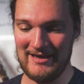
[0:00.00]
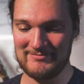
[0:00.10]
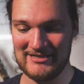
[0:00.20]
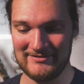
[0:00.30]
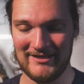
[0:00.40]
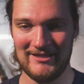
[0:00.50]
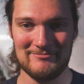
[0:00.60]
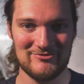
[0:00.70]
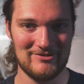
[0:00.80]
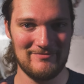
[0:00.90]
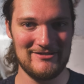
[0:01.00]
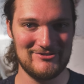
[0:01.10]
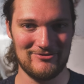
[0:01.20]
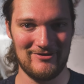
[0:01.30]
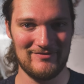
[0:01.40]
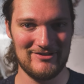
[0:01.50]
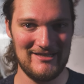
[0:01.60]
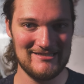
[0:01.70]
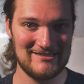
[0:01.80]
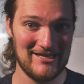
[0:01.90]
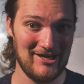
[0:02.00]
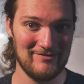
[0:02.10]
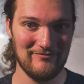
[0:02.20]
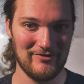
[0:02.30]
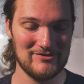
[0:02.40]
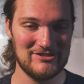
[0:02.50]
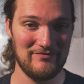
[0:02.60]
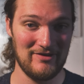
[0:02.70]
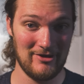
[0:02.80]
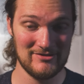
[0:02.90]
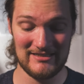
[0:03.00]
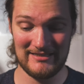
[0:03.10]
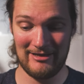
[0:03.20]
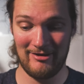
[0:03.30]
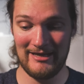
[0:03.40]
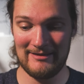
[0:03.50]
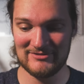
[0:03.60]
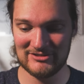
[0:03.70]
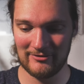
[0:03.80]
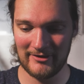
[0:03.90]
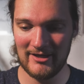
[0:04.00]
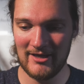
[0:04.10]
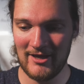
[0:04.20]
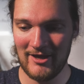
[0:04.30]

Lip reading: app down there. I'm trying to make sure everything is kind of in focus. So if it goes in and out, I am sorry.